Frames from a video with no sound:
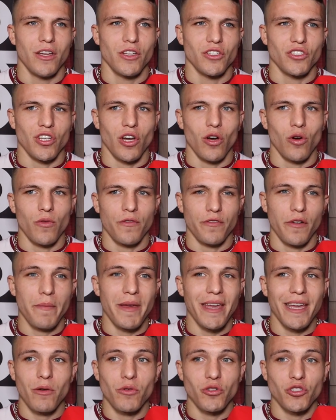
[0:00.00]
So for
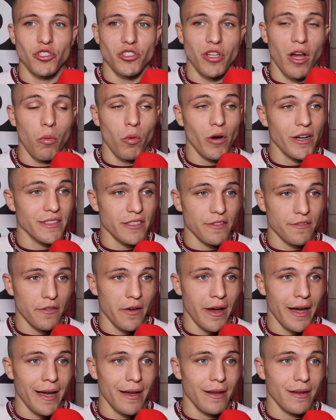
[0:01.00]
me, it was just I wanted to
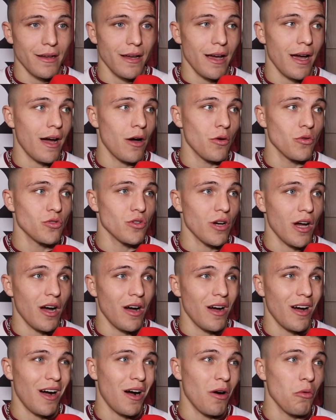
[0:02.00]
fight.
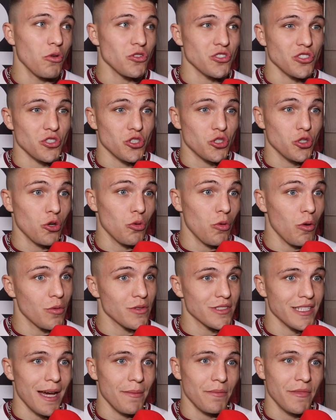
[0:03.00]
I wasn't sure what
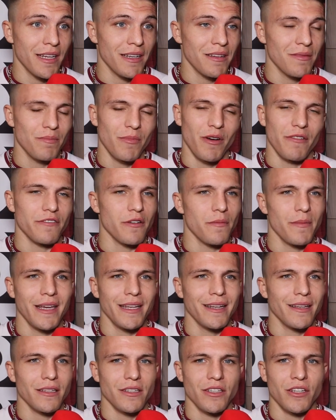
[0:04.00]
was happening, but for
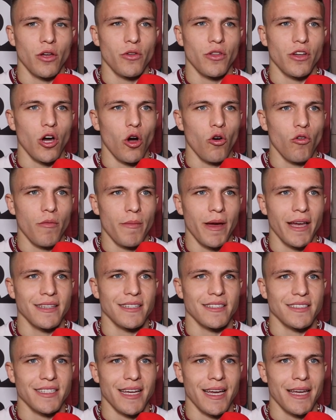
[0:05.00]
me, the goal remained
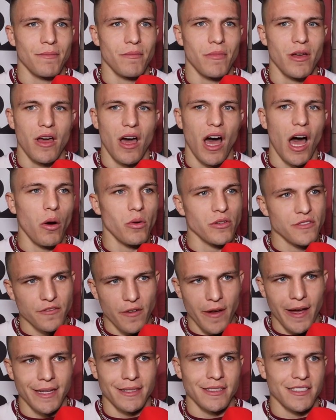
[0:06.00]
the same. I was
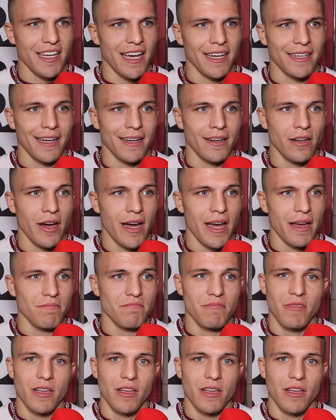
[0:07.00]
fighting Saturday night